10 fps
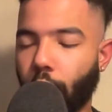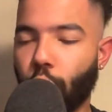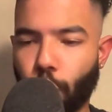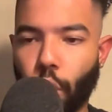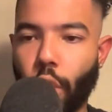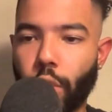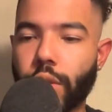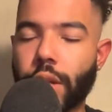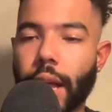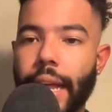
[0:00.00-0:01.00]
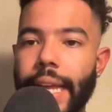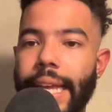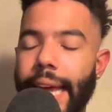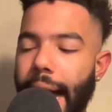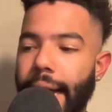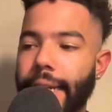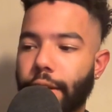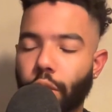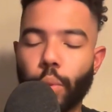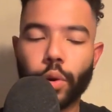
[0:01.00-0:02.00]
Royals got
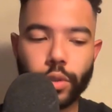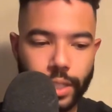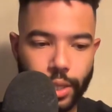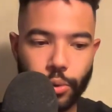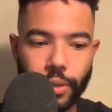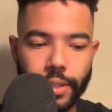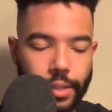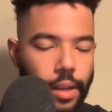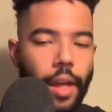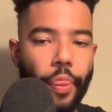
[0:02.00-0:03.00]
to the World Series.